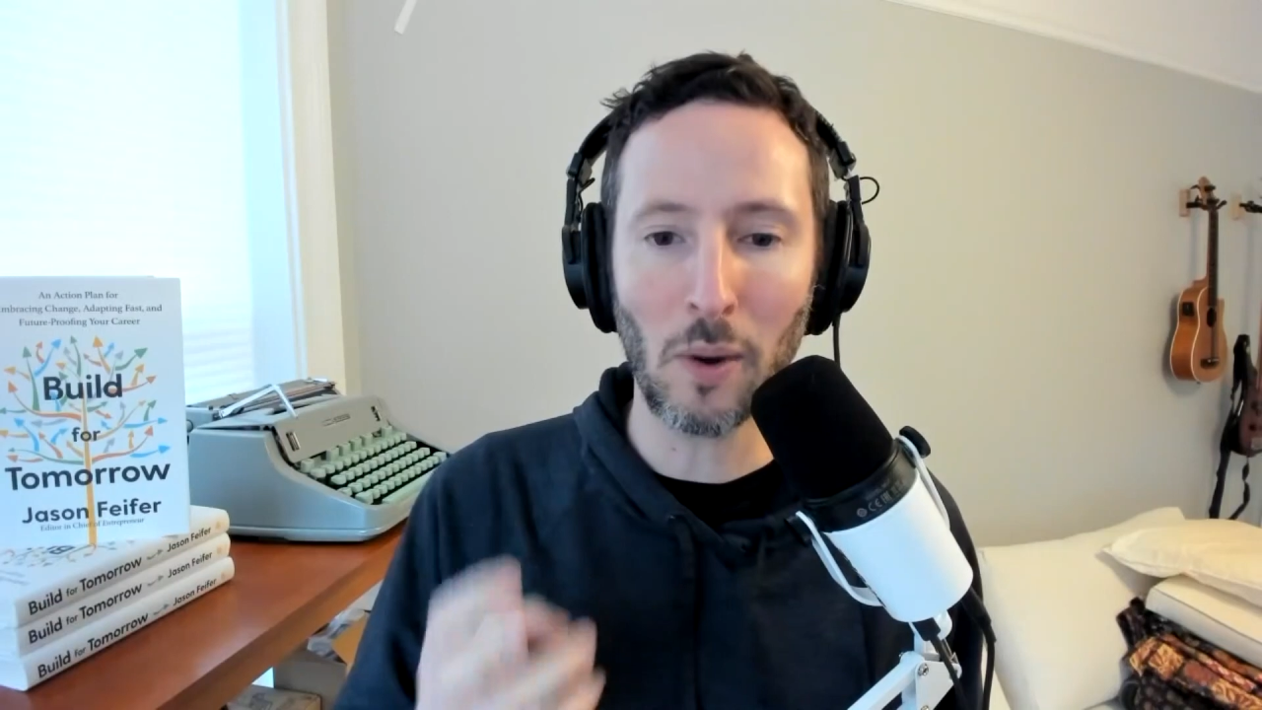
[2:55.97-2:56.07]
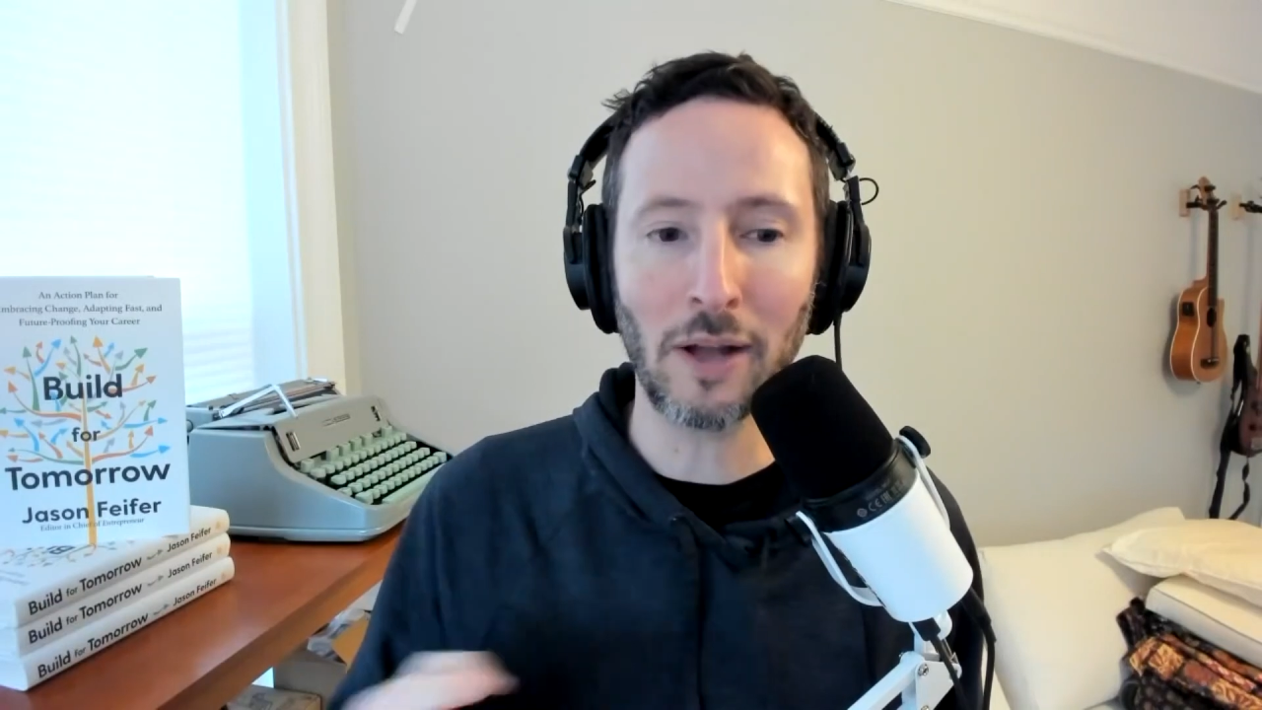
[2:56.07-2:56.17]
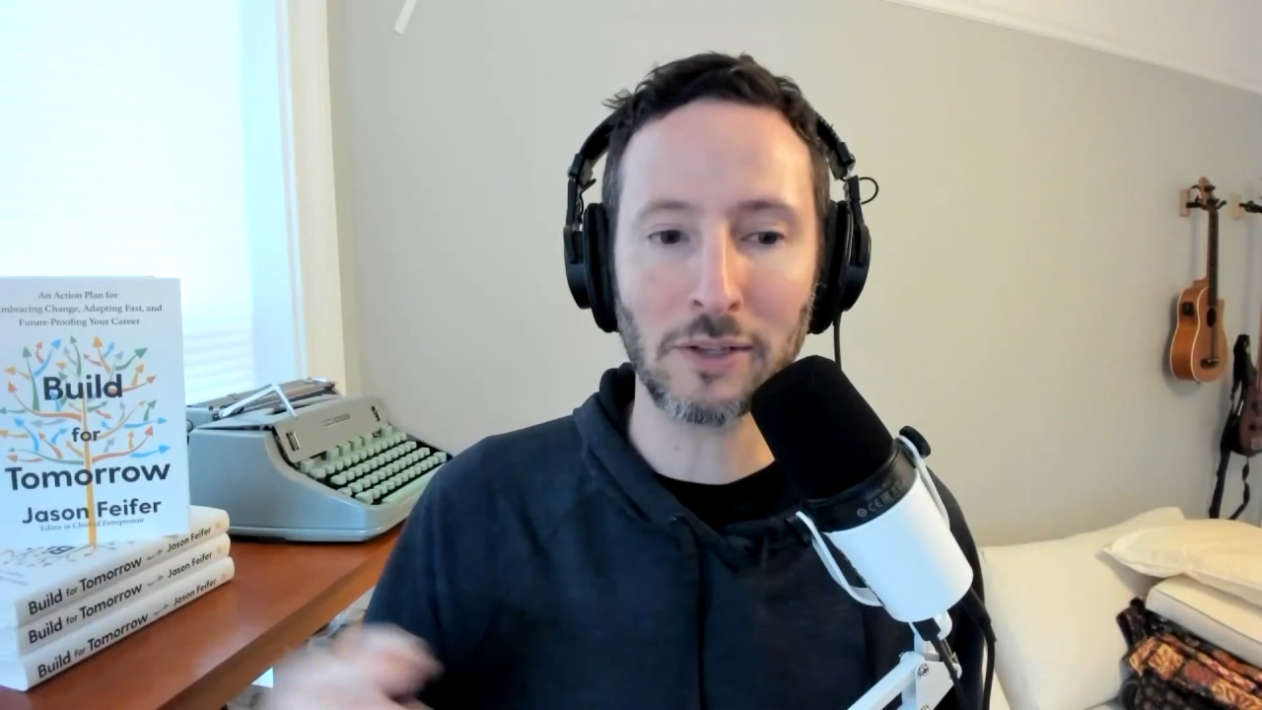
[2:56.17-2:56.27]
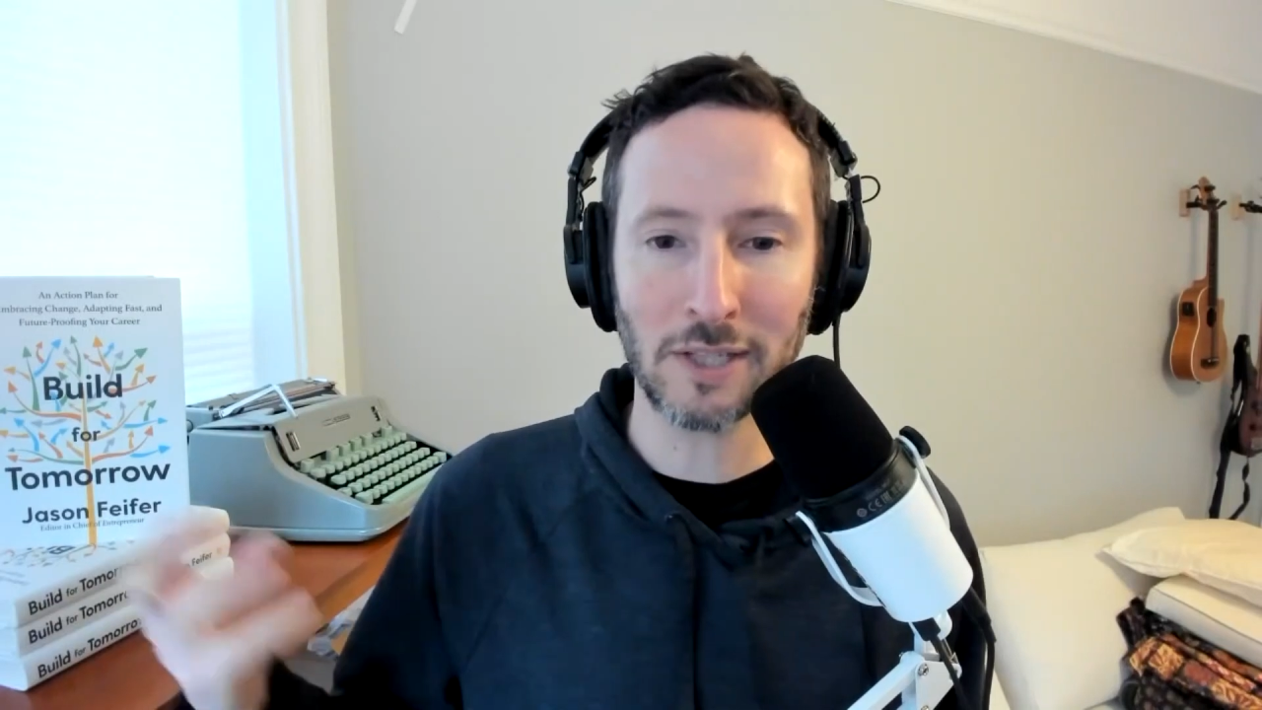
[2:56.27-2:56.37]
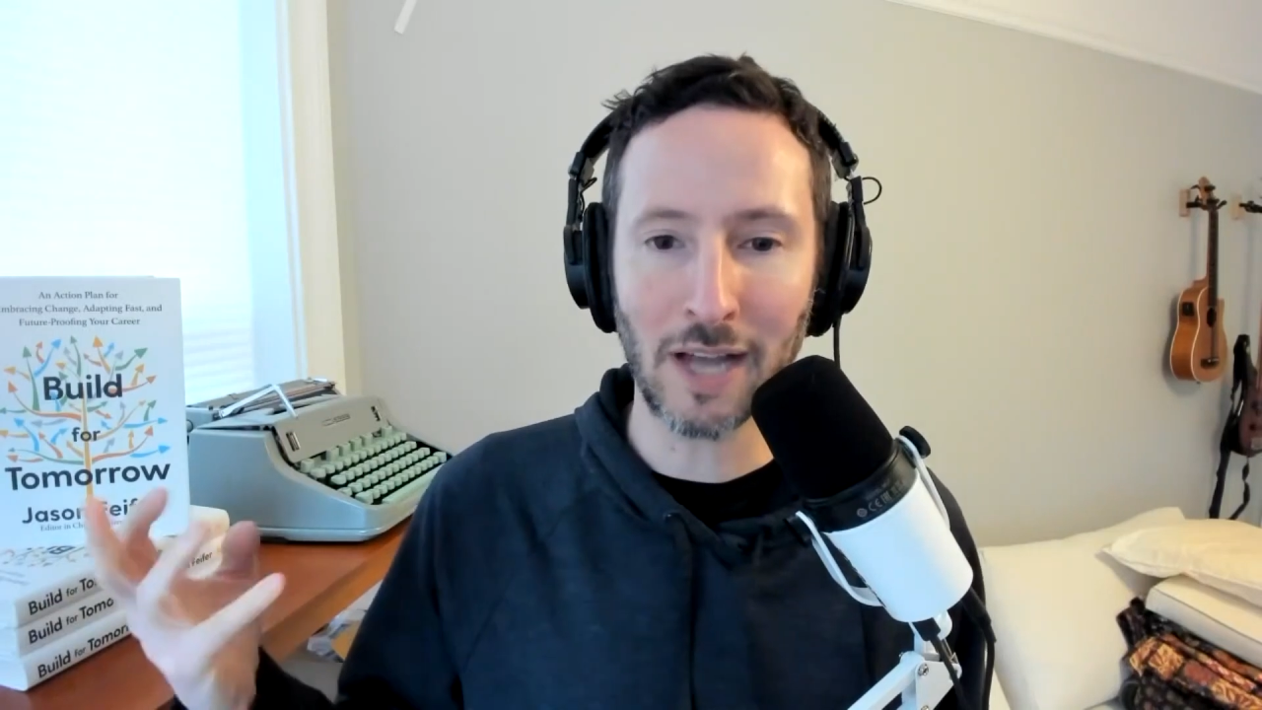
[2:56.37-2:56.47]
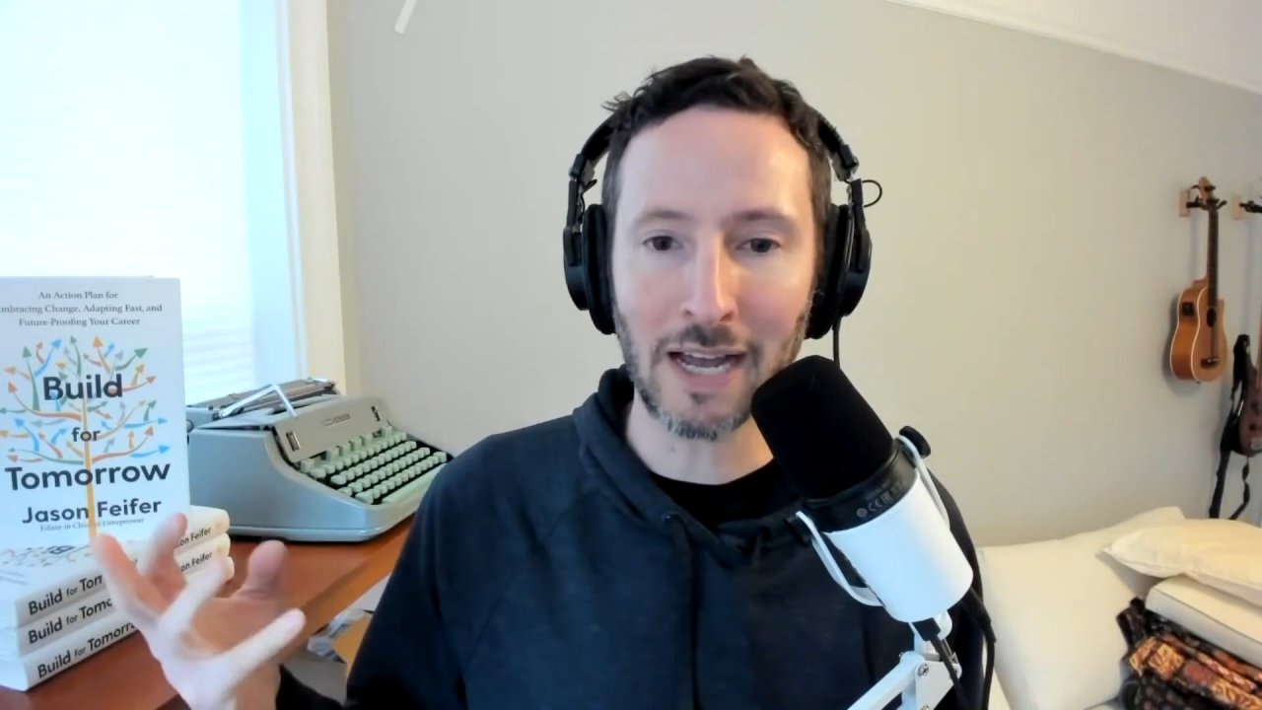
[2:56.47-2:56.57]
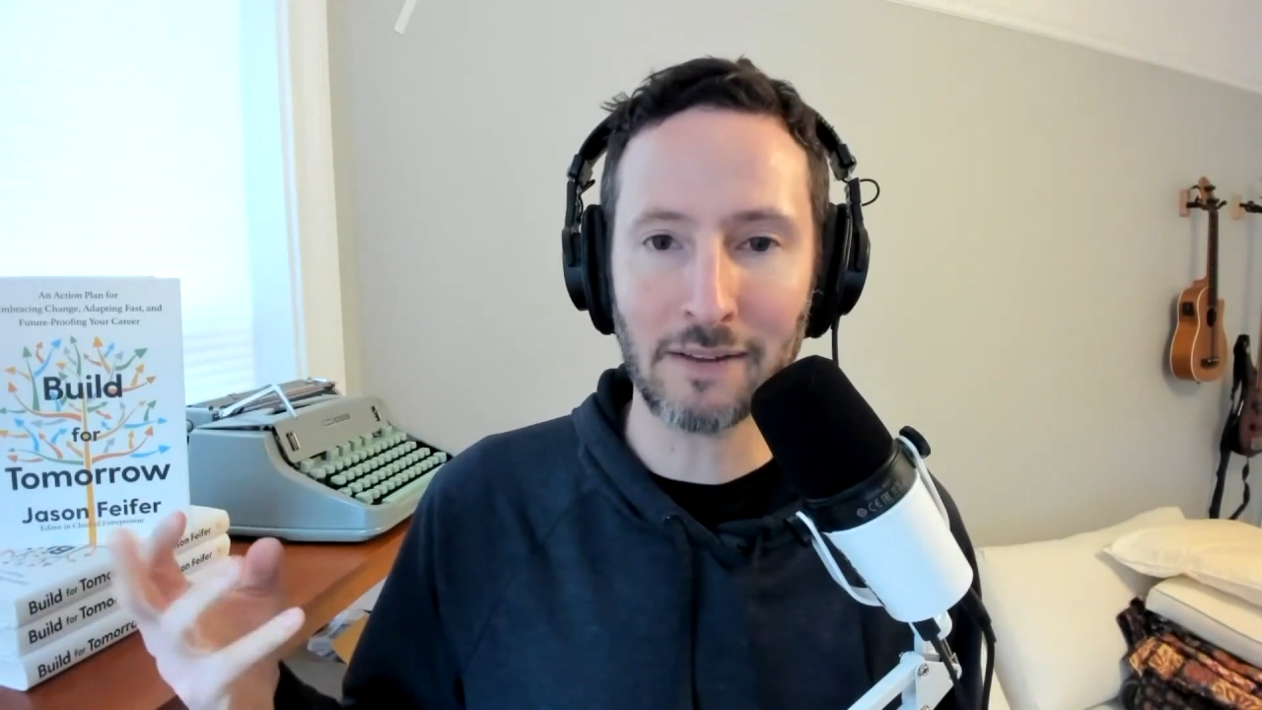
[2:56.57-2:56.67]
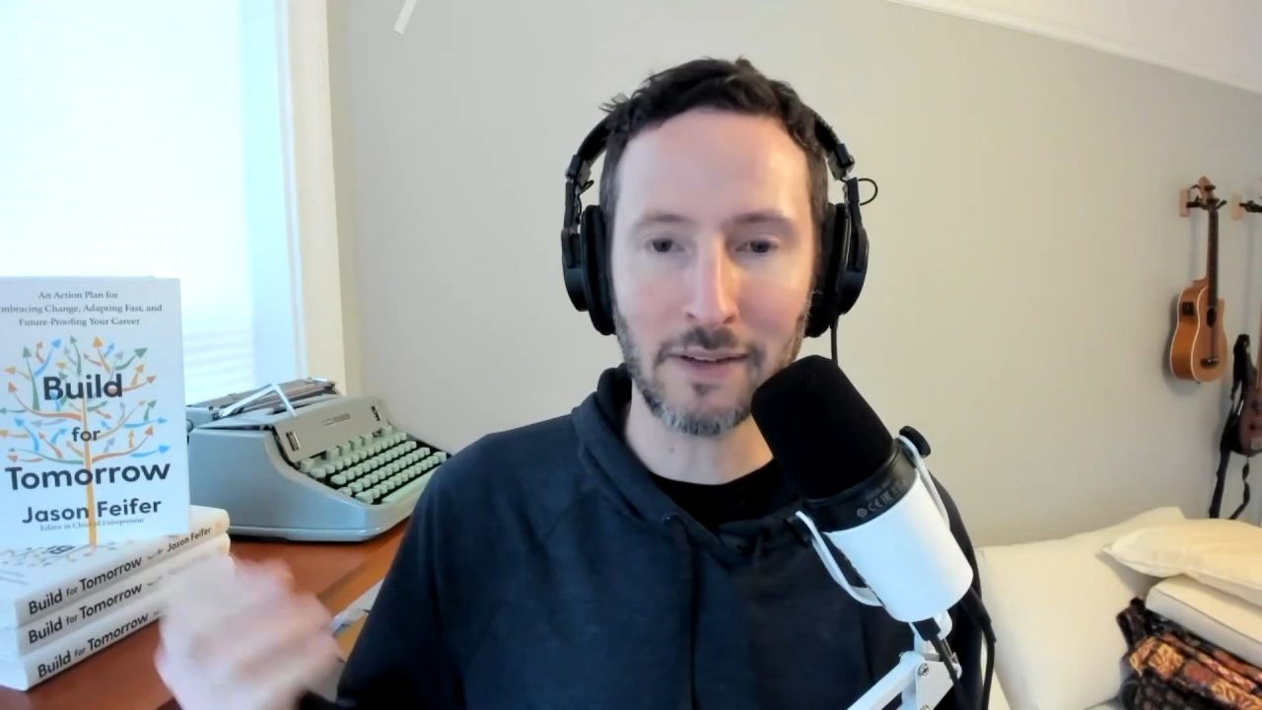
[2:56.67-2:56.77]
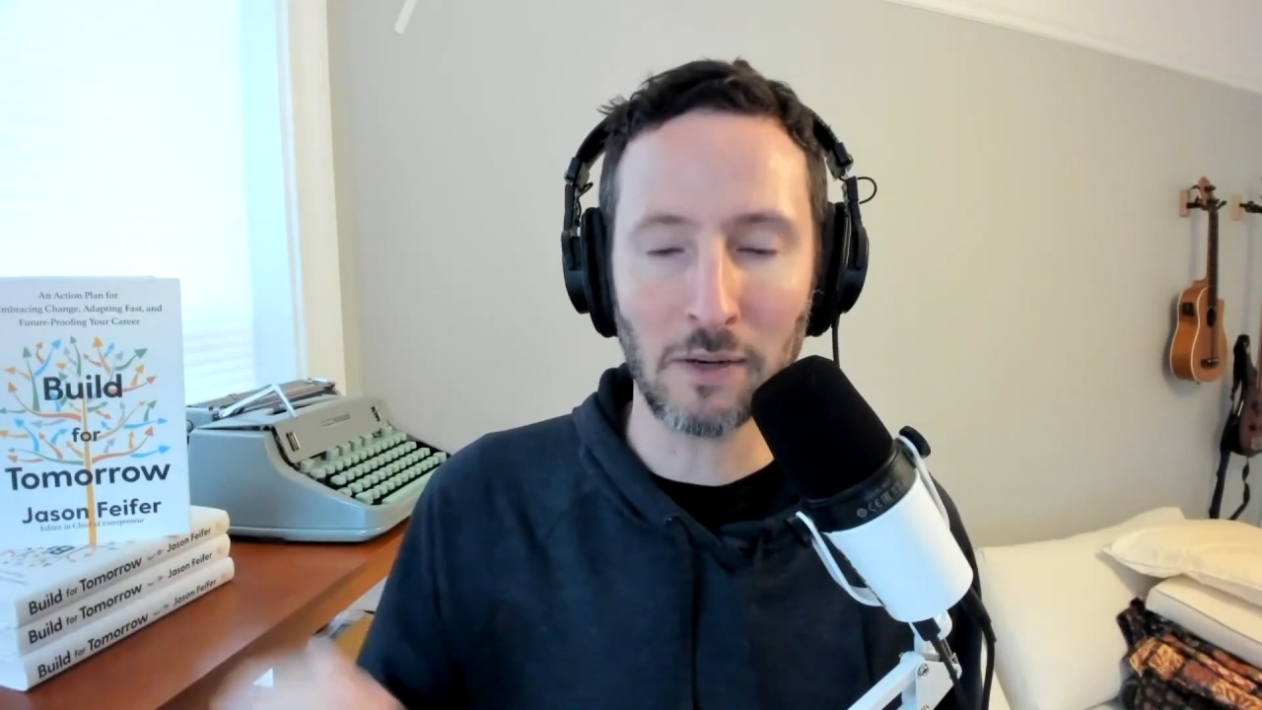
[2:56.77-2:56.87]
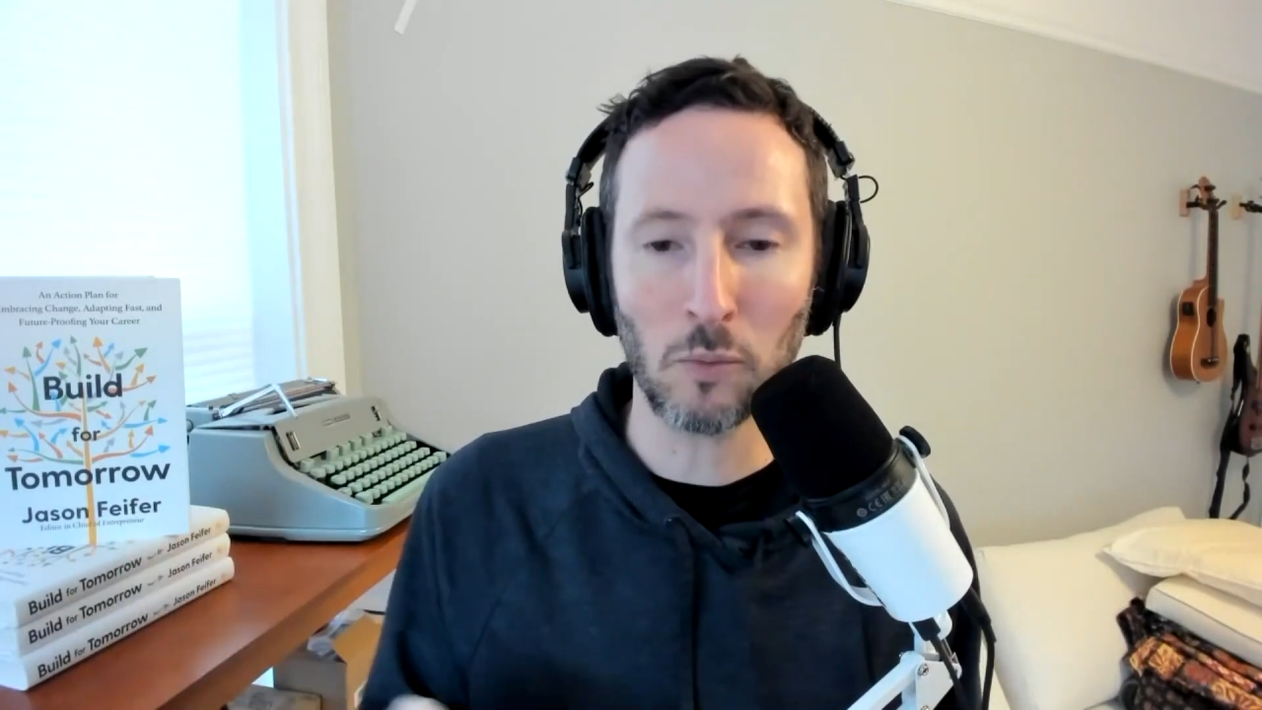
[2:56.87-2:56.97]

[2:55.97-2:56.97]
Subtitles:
outside of it.